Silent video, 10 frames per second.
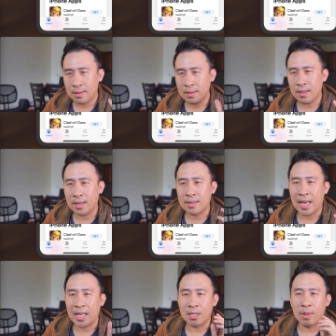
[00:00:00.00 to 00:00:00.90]
doesn't
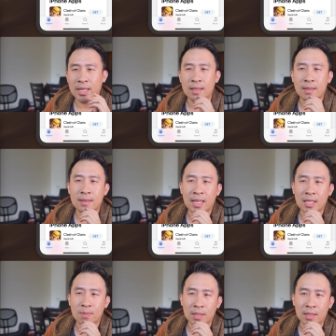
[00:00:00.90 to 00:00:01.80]
exactly make any
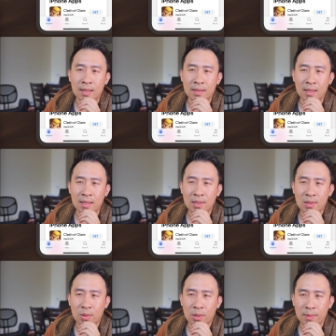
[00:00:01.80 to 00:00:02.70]
sense because this
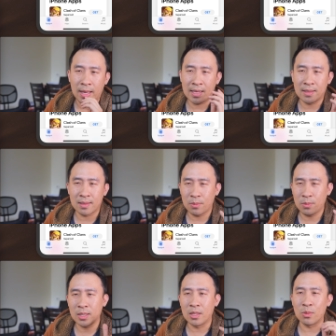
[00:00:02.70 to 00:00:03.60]
store has
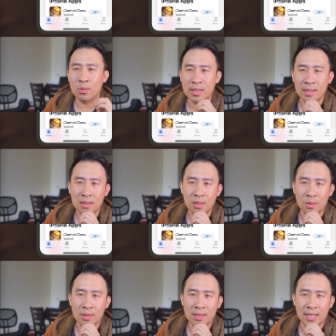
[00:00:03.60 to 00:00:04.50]
really no reason
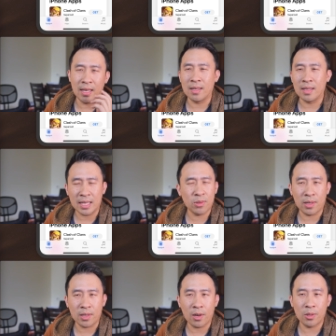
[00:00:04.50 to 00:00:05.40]
to sell
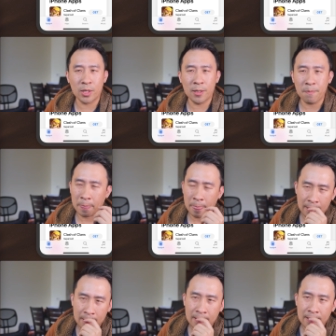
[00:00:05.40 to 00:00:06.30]
electronic hardware.
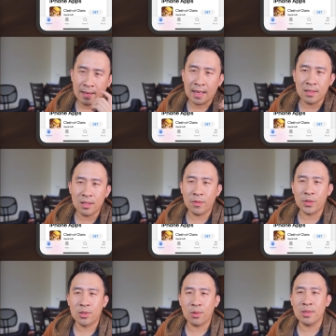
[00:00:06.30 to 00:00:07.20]
And so
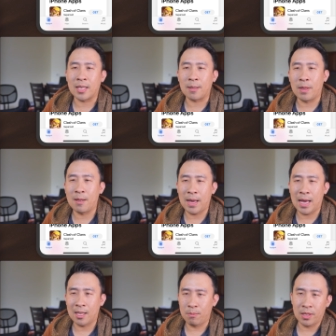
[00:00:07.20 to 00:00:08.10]
for stores like Bed
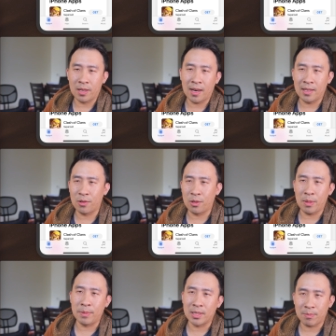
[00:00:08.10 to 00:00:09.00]
Bath & Beyond or
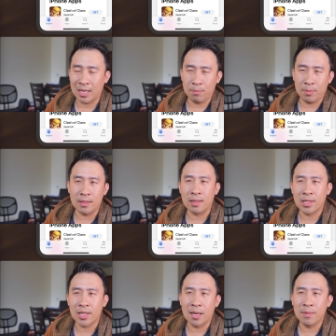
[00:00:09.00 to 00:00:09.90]
maybe some kind of pizza
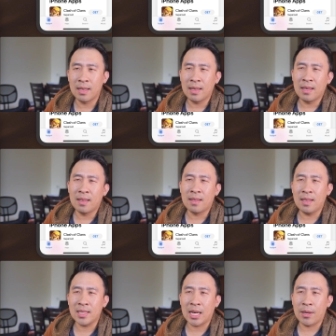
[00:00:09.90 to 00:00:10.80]
shop,
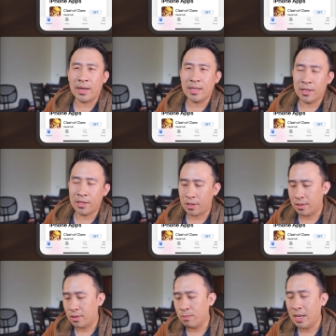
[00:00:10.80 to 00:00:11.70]
this guy right here,
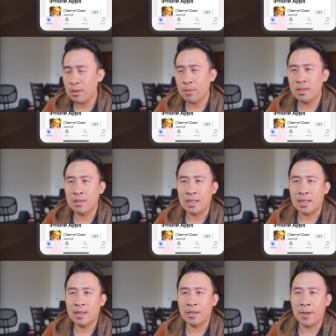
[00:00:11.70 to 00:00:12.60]
you might want to
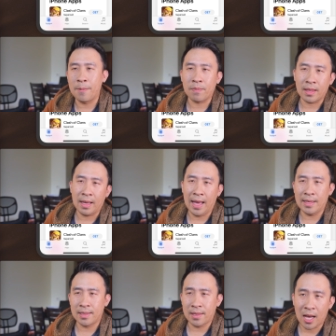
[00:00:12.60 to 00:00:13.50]
declare it
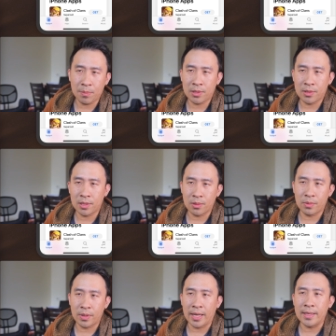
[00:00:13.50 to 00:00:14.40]
as an optional
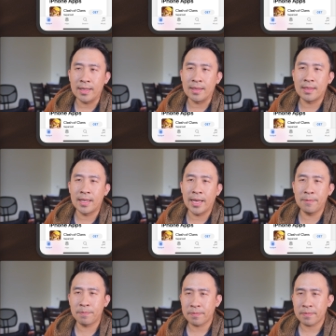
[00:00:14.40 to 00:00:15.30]
array
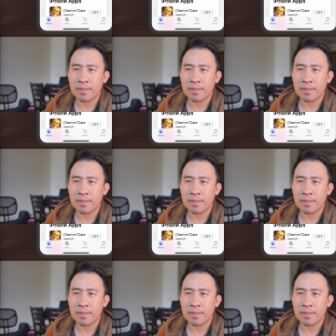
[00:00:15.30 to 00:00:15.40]
instead.